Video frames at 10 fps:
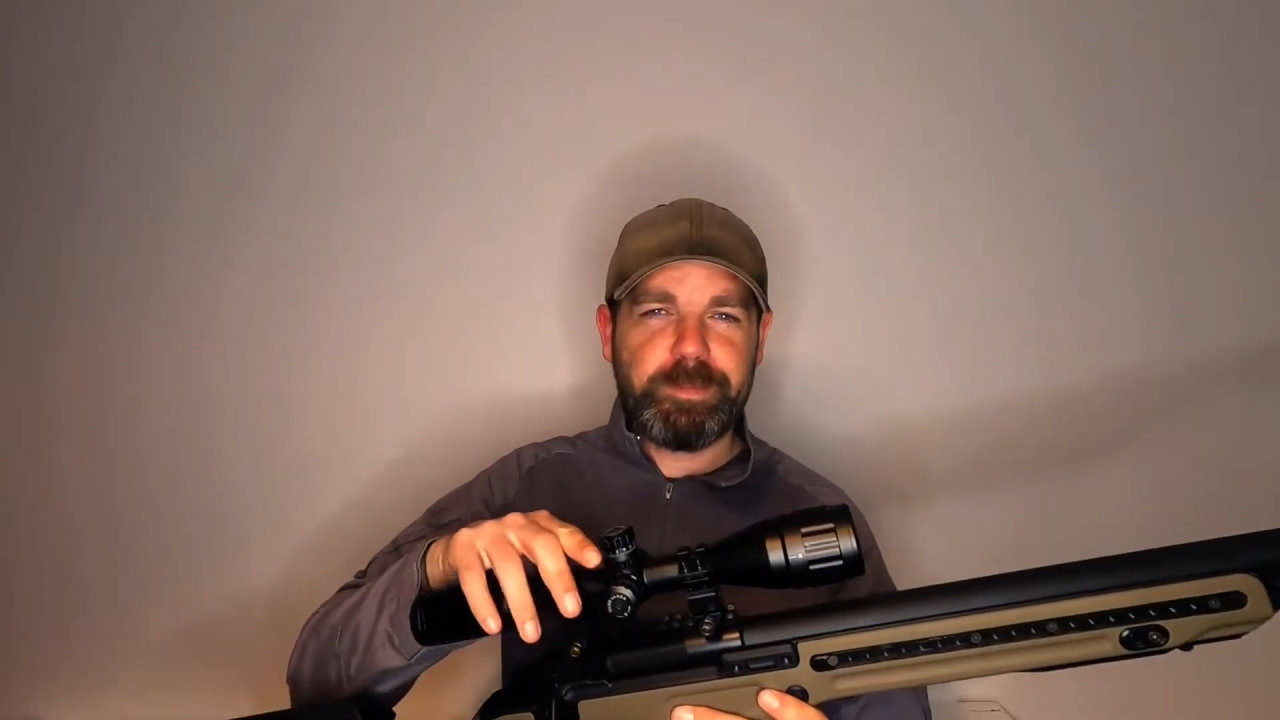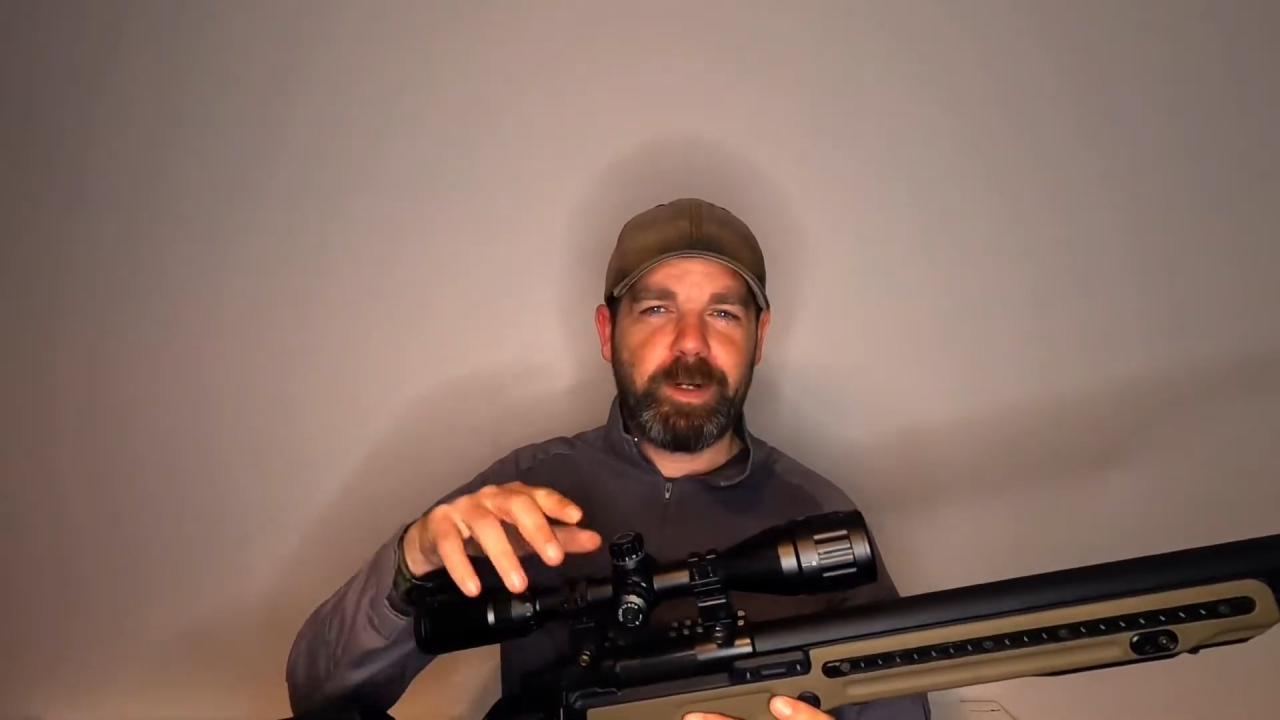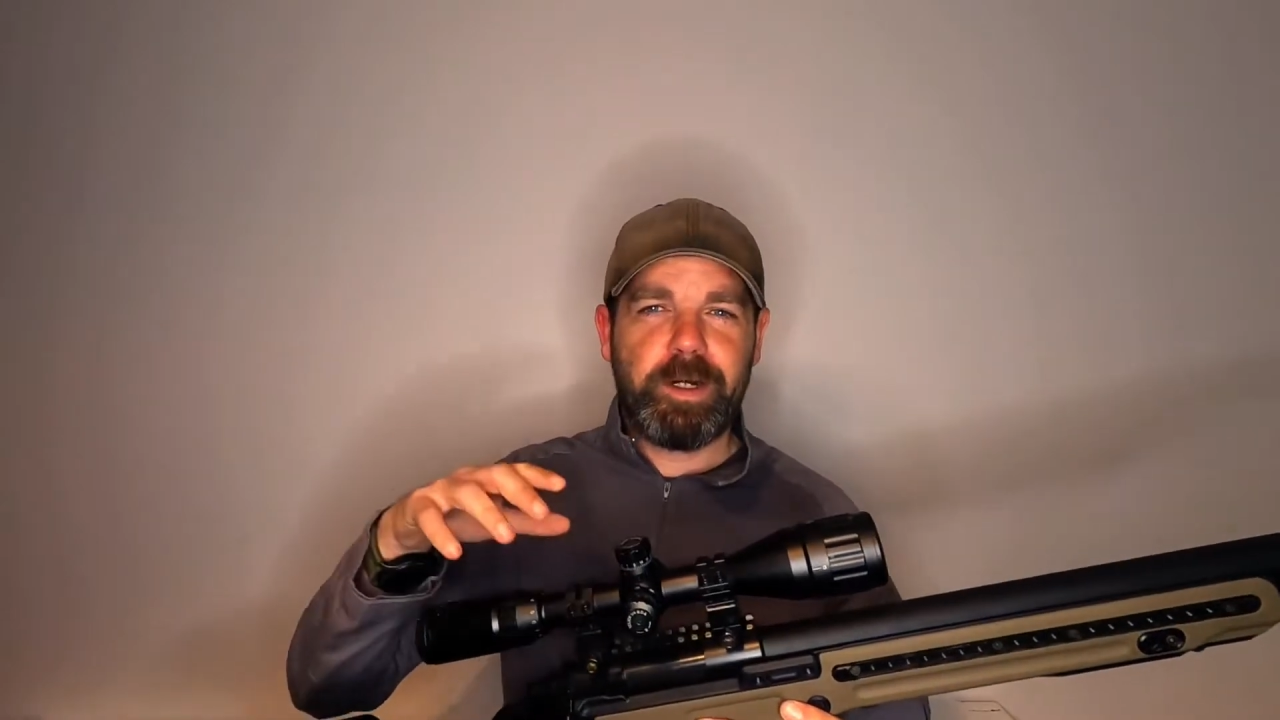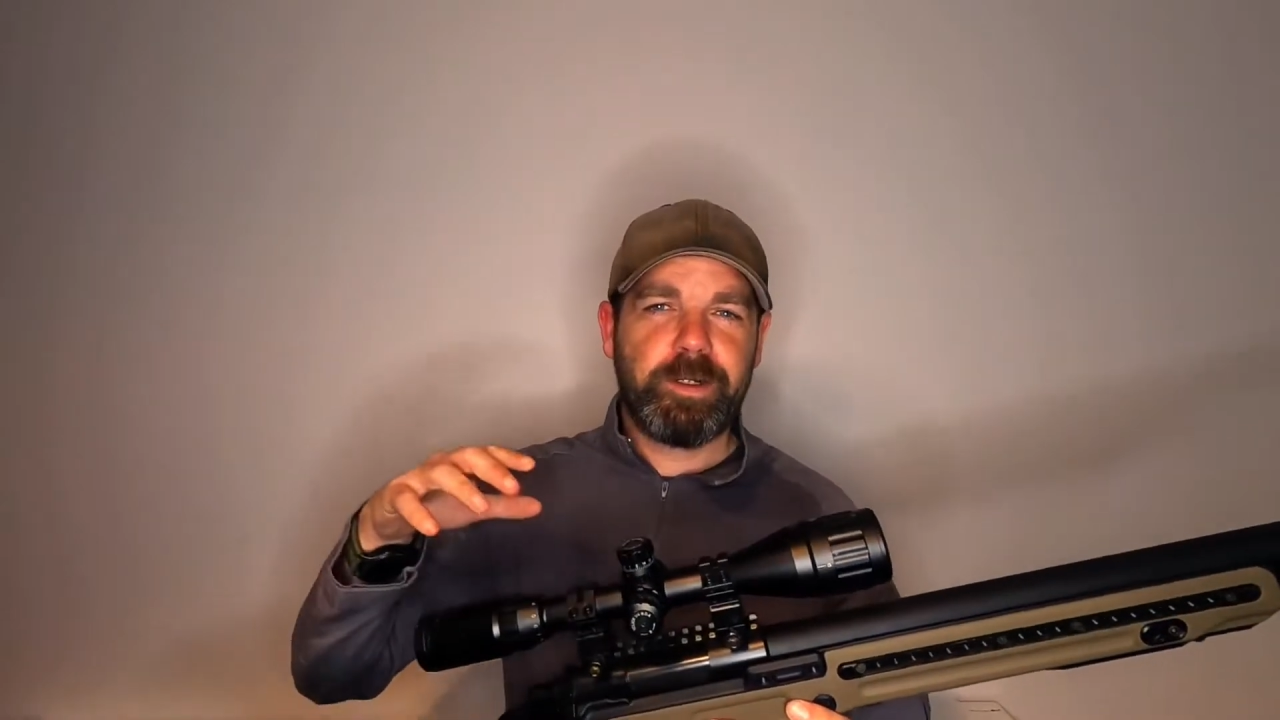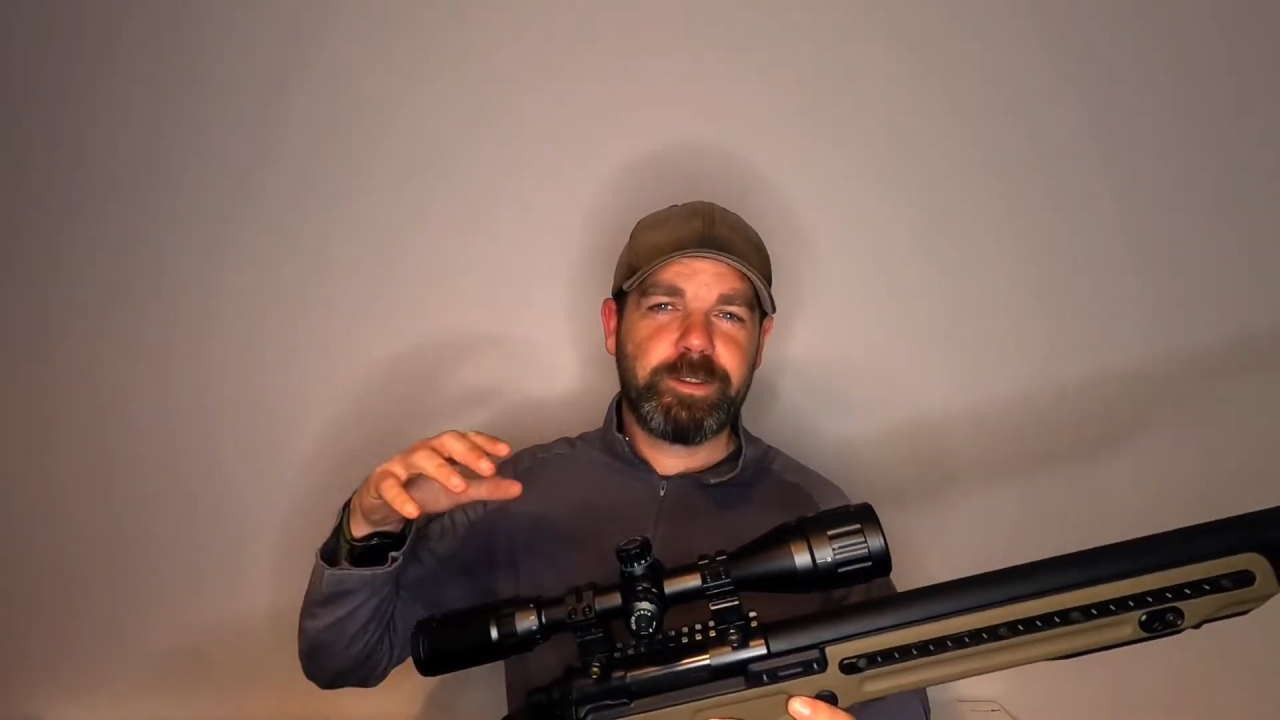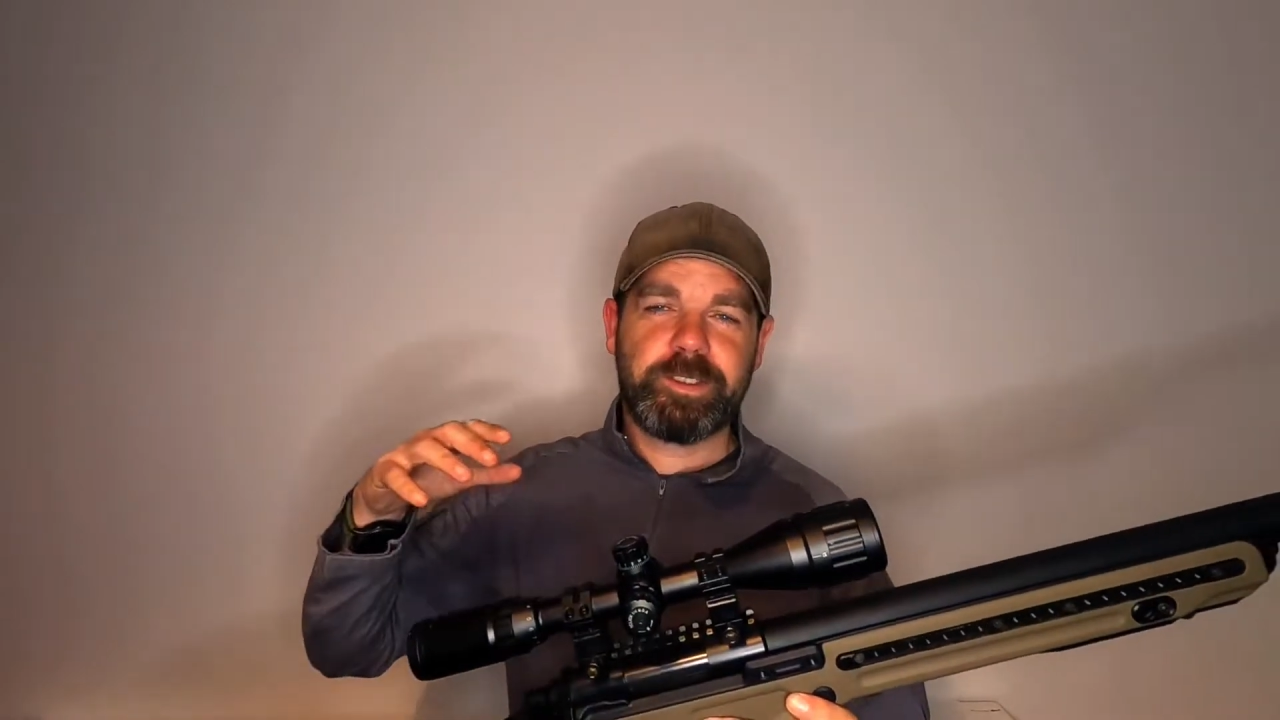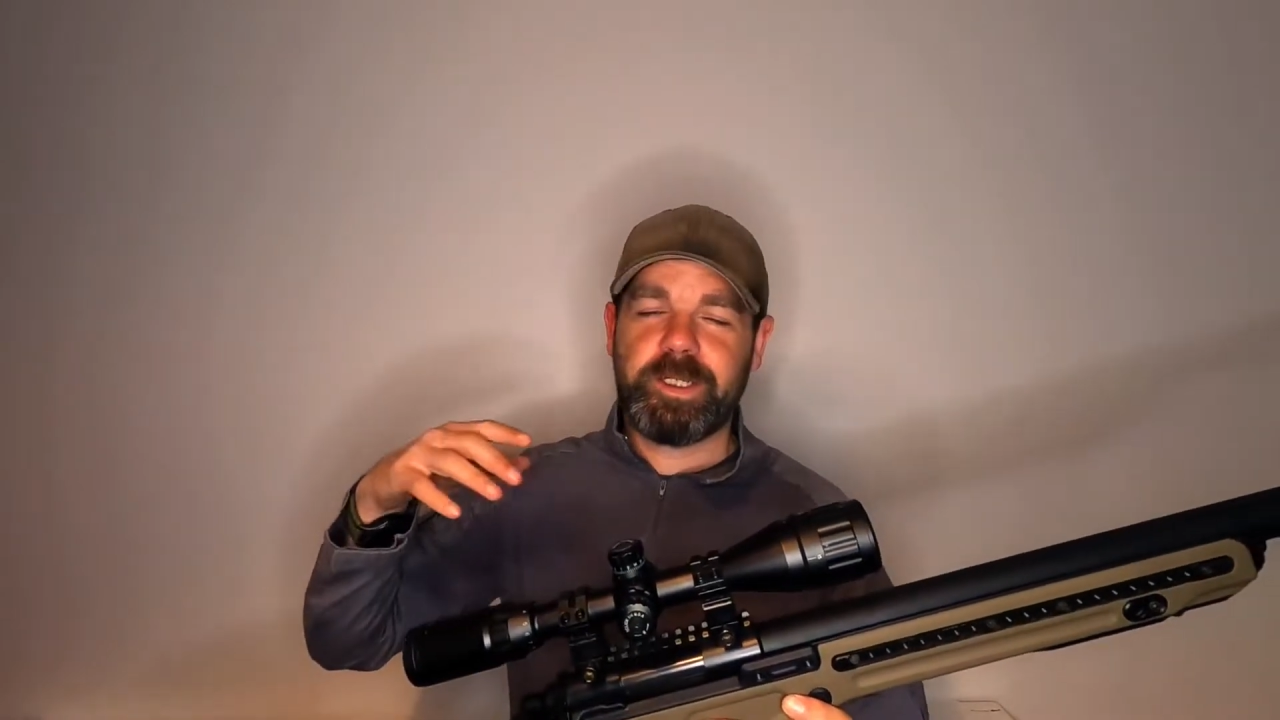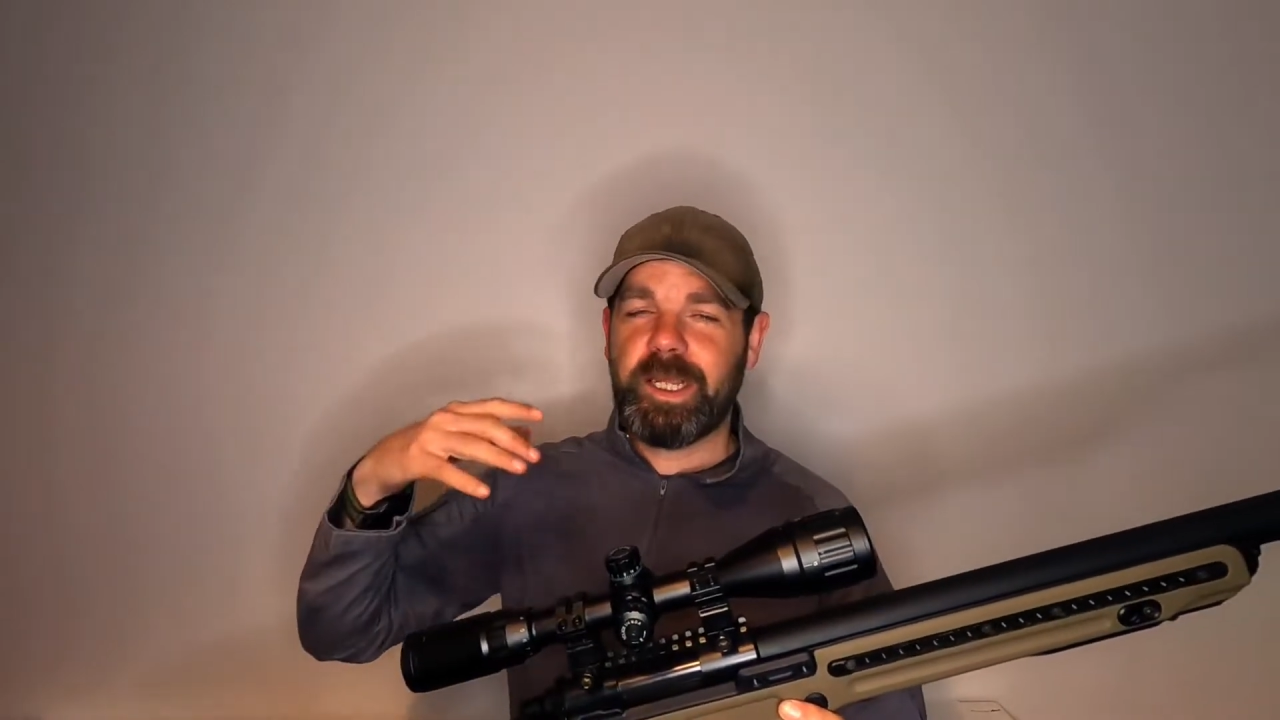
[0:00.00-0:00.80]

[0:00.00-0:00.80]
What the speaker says: parts,